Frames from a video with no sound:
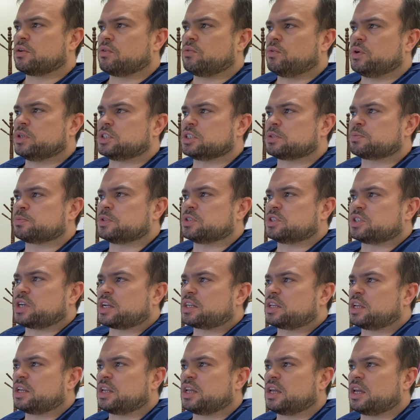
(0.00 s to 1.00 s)
which is
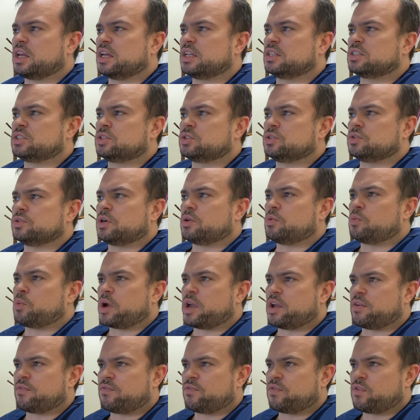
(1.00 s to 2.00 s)
projected into a
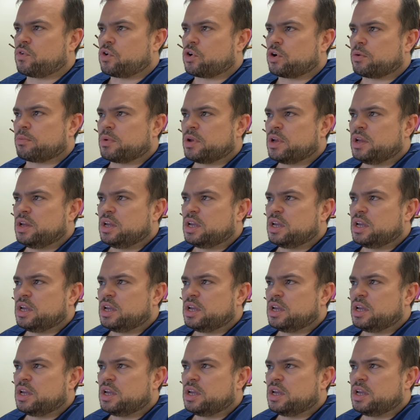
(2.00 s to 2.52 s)
waveform.